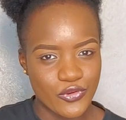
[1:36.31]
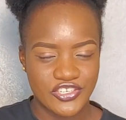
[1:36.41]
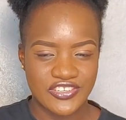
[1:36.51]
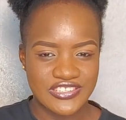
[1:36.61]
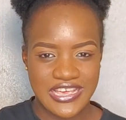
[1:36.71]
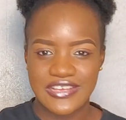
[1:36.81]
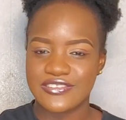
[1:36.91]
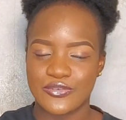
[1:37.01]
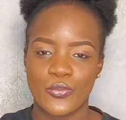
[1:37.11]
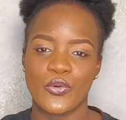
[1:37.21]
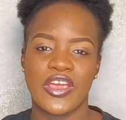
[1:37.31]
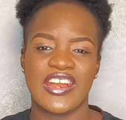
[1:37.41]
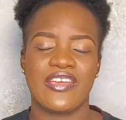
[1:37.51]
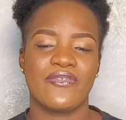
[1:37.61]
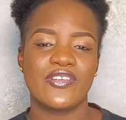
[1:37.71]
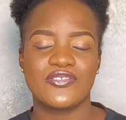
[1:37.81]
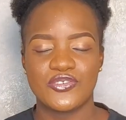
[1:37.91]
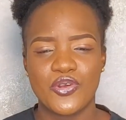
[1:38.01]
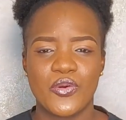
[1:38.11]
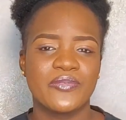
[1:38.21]
question tag somewhere and I felt,
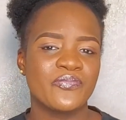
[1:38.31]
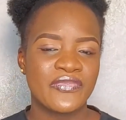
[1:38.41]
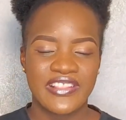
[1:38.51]
you know what,